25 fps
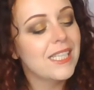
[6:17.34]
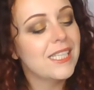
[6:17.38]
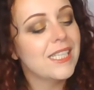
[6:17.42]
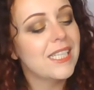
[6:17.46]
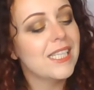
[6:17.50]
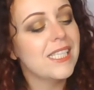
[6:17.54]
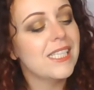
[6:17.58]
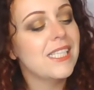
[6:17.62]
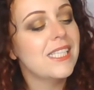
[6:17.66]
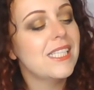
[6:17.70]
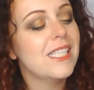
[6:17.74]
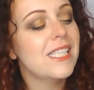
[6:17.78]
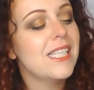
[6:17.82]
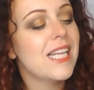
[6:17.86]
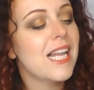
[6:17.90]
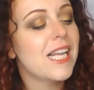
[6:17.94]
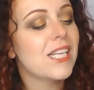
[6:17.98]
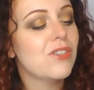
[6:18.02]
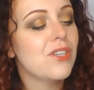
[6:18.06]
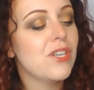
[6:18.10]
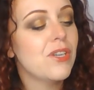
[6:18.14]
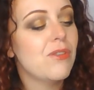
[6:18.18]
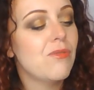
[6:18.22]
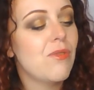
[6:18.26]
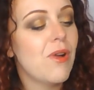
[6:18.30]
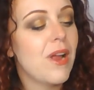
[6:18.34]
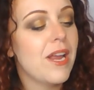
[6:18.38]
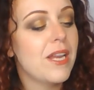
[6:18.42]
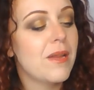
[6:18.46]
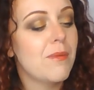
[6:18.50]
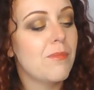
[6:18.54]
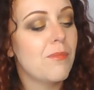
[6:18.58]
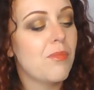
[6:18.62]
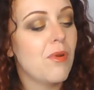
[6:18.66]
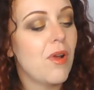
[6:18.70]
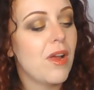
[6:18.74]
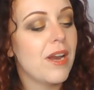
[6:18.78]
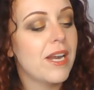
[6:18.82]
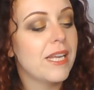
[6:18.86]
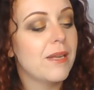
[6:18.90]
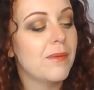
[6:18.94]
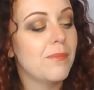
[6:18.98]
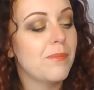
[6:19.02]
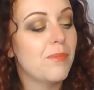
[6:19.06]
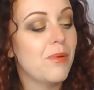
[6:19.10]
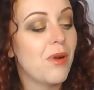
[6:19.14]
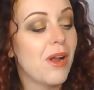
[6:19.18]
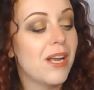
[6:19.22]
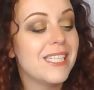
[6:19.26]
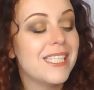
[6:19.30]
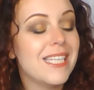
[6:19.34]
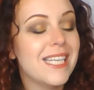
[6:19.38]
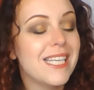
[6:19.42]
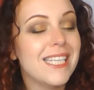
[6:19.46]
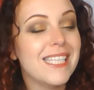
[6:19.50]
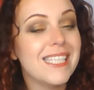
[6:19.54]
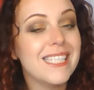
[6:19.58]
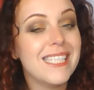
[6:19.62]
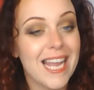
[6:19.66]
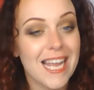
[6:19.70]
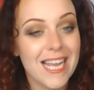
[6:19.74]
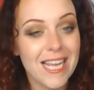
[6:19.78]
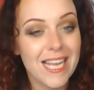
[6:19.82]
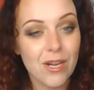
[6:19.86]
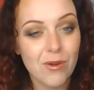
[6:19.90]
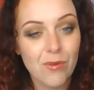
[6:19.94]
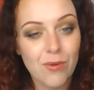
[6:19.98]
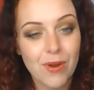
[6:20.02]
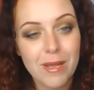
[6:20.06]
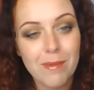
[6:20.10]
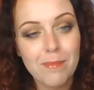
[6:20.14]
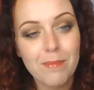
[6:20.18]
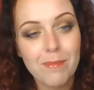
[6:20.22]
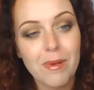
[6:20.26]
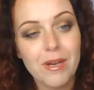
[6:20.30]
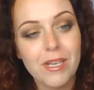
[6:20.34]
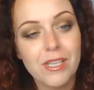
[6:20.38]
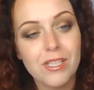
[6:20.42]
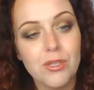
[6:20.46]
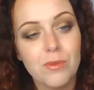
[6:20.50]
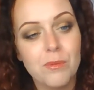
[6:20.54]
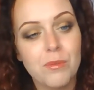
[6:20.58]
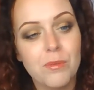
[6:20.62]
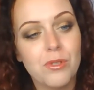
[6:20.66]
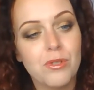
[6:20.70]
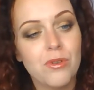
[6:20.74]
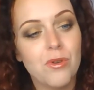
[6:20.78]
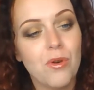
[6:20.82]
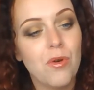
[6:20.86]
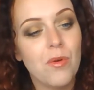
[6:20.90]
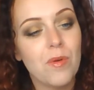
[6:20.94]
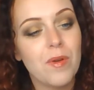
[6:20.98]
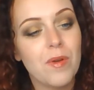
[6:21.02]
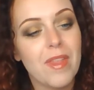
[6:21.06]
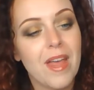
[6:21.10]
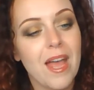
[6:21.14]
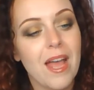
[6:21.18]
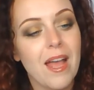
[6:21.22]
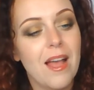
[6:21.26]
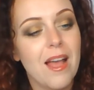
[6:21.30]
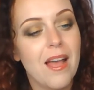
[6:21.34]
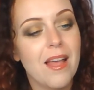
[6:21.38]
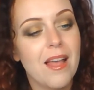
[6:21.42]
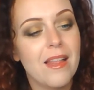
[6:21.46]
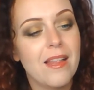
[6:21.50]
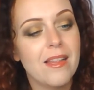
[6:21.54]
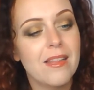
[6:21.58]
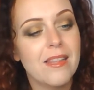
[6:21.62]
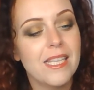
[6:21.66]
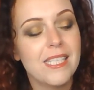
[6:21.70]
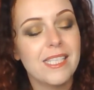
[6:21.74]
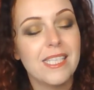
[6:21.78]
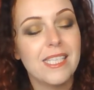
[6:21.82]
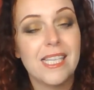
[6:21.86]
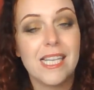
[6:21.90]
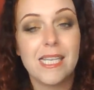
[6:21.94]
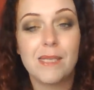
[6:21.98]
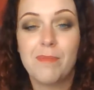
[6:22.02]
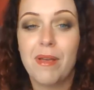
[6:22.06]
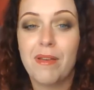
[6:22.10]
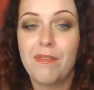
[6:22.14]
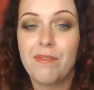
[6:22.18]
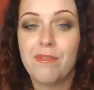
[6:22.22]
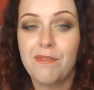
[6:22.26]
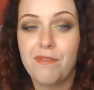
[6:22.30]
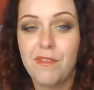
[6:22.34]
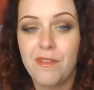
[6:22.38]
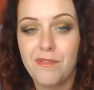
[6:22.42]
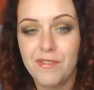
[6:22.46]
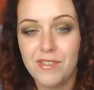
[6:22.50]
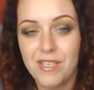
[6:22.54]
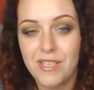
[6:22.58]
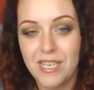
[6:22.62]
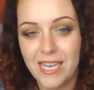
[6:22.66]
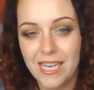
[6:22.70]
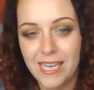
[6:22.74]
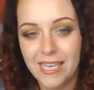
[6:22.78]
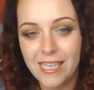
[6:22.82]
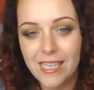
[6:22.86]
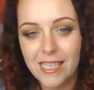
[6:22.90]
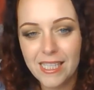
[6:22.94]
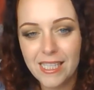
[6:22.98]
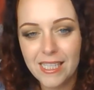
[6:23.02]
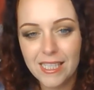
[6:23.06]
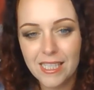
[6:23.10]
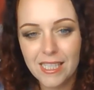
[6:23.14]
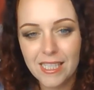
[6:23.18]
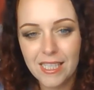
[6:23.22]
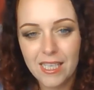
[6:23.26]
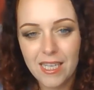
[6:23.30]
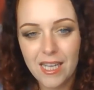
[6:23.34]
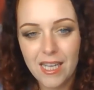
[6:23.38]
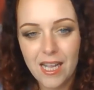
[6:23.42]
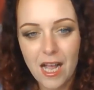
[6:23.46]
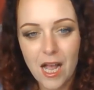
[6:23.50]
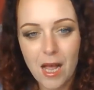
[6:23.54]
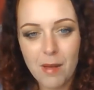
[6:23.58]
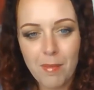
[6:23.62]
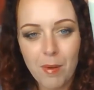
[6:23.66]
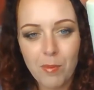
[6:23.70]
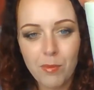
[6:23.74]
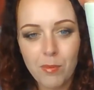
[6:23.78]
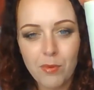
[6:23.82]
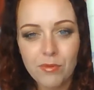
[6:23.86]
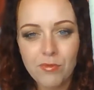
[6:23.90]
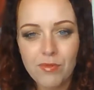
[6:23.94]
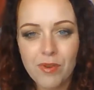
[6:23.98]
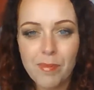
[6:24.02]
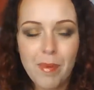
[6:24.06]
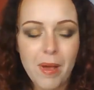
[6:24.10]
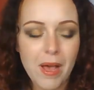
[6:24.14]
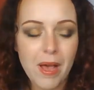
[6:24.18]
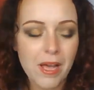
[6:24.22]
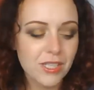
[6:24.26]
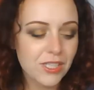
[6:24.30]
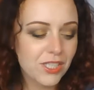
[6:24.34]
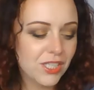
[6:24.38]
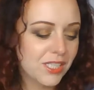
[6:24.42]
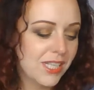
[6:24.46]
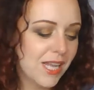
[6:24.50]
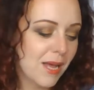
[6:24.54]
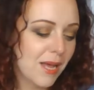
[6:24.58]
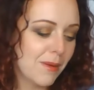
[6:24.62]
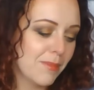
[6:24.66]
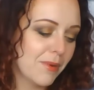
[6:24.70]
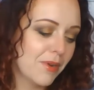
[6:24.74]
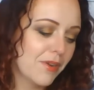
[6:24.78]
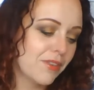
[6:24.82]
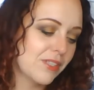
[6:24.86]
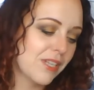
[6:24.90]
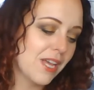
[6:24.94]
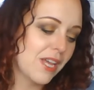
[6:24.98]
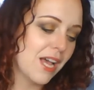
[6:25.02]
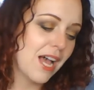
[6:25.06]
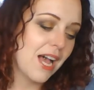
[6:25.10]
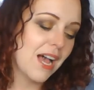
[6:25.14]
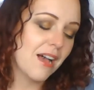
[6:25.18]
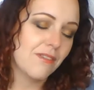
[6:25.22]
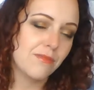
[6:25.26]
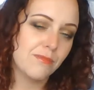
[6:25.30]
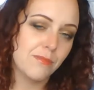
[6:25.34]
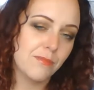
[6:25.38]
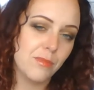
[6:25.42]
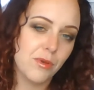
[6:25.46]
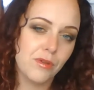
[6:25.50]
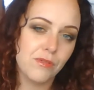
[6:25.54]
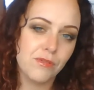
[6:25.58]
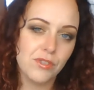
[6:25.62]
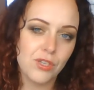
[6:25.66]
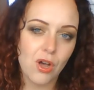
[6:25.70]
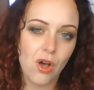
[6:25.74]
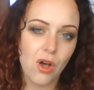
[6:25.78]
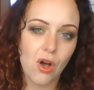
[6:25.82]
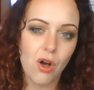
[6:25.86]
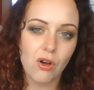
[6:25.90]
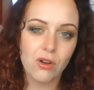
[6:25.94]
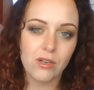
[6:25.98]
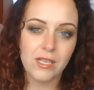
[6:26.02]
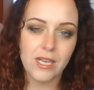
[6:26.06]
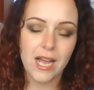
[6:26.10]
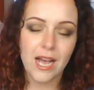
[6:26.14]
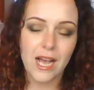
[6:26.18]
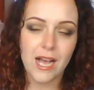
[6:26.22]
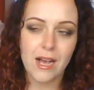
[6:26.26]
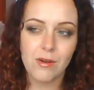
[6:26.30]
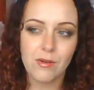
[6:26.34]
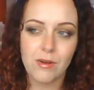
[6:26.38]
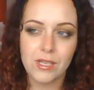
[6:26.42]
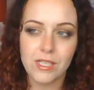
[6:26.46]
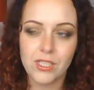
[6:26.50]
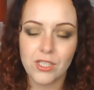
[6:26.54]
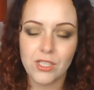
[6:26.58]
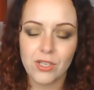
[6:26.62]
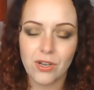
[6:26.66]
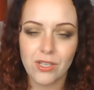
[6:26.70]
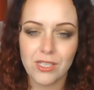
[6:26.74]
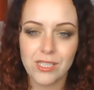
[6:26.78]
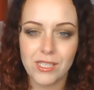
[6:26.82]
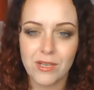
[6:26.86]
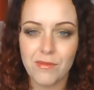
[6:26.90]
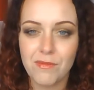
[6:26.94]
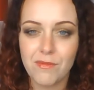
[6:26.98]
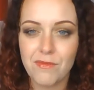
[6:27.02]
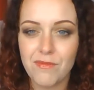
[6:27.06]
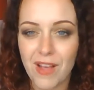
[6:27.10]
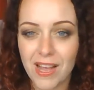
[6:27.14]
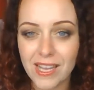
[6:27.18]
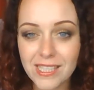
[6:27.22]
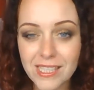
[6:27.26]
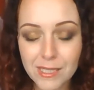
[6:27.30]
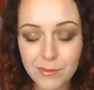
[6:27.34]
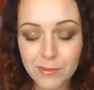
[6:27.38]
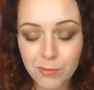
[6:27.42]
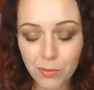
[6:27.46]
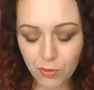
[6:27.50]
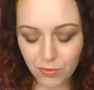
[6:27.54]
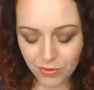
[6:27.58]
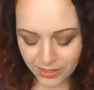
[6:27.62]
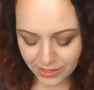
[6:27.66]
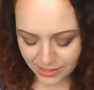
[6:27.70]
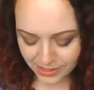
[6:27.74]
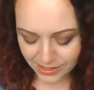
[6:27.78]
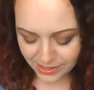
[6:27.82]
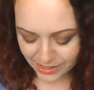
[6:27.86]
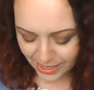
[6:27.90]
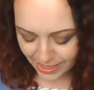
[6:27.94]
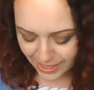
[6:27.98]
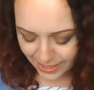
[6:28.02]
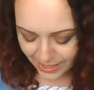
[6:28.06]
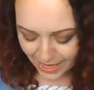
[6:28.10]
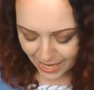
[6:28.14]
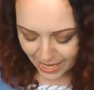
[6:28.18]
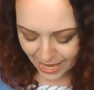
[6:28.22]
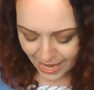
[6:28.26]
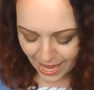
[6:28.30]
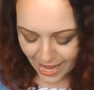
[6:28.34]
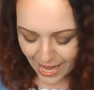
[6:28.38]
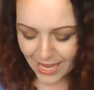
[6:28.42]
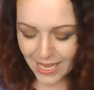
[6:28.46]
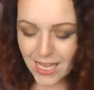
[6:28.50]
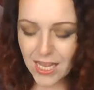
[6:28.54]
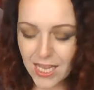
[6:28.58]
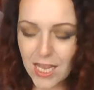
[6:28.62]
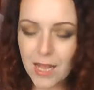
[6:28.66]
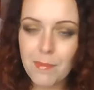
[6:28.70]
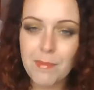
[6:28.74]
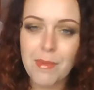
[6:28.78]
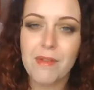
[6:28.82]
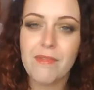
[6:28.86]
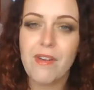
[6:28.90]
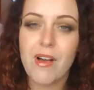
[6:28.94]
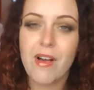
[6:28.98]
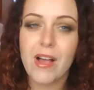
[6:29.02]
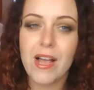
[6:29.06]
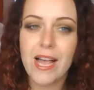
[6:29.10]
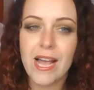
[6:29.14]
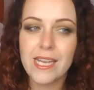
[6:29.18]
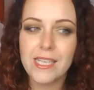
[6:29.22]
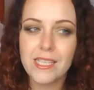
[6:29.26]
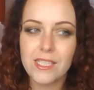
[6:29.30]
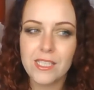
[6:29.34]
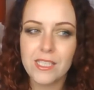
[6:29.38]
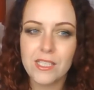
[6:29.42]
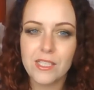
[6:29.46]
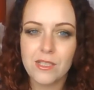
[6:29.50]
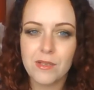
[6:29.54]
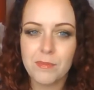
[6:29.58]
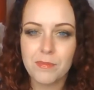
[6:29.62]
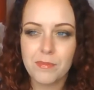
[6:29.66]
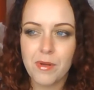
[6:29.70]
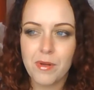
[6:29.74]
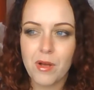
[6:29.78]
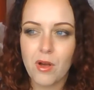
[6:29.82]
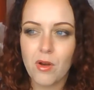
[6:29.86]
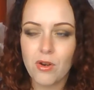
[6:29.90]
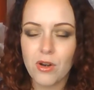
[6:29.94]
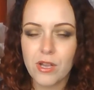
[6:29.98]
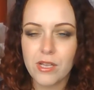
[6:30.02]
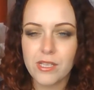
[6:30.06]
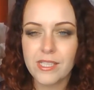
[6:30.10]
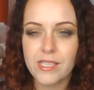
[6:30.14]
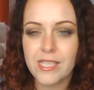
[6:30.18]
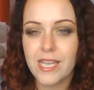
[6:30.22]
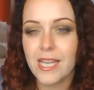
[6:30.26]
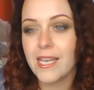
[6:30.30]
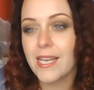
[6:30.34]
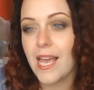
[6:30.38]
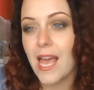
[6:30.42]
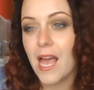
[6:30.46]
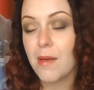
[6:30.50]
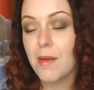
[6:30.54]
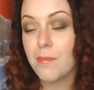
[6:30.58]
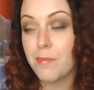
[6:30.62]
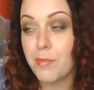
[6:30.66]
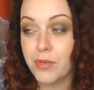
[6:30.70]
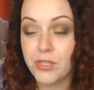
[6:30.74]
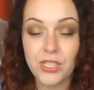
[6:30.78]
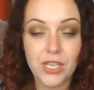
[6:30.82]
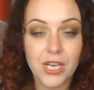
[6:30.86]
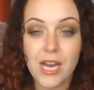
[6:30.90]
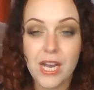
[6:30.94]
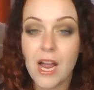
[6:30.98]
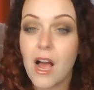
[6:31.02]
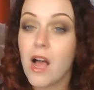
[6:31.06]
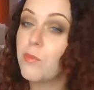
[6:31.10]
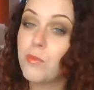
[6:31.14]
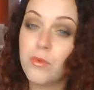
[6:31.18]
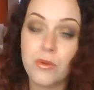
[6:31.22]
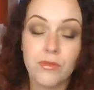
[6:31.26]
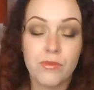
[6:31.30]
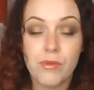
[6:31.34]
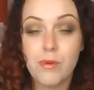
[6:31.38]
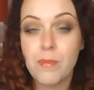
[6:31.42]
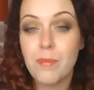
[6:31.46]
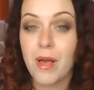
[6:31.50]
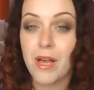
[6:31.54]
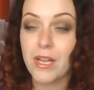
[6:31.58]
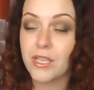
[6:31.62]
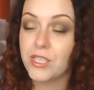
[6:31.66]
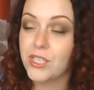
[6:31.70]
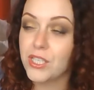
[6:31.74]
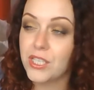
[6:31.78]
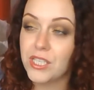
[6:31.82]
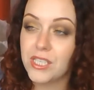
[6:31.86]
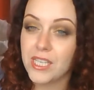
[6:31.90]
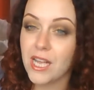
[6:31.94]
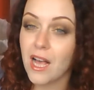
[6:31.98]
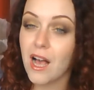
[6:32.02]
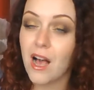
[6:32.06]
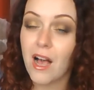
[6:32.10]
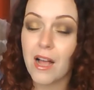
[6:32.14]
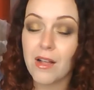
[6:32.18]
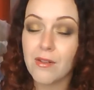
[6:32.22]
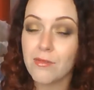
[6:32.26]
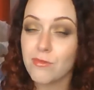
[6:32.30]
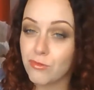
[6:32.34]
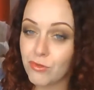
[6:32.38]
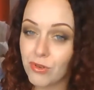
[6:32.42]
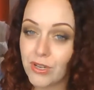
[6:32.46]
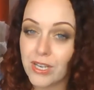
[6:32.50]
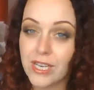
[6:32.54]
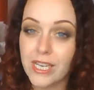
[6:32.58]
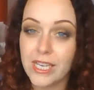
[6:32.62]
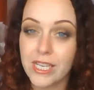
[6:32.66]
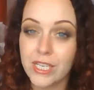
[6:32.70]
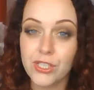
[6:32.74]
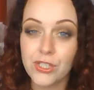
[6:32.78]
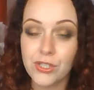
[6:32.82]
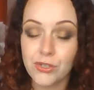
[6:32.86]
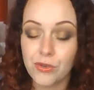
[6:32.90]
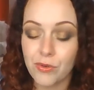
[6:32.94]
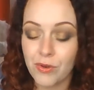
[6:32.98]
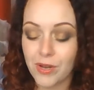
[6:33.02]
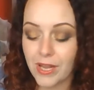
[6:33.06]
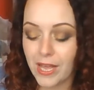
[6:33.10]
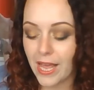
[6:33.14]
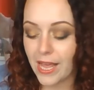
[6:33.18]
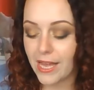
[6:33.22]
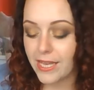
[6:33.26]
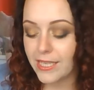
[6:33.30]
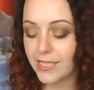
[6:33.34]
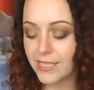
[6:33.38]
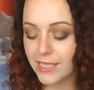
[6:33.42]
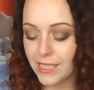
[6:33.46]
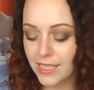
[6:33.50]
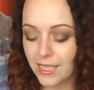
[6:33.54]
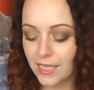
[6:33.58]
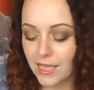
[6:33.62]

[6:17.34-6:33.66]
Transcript: This is the Naturally Radiant Brightening Day Cream by Superdrug, and this is SPF 15. I wouldn't repurchase that because I have moved on now and started to invest more in skincare. But if I ended up on a skincare budget, I would repurchase that. I really enjoy it.